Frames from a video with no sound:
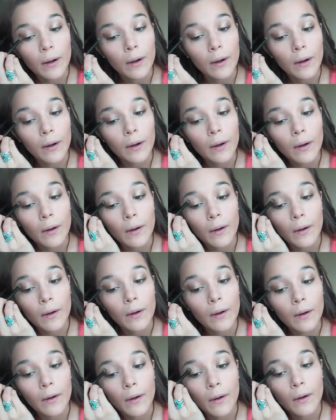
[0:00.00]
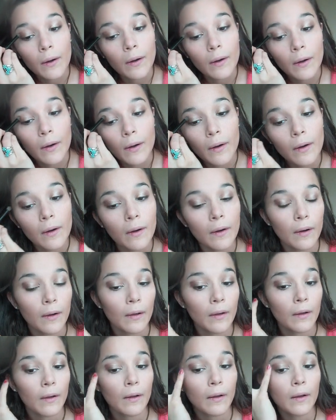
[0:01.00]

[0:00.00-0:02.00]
Nothing is said.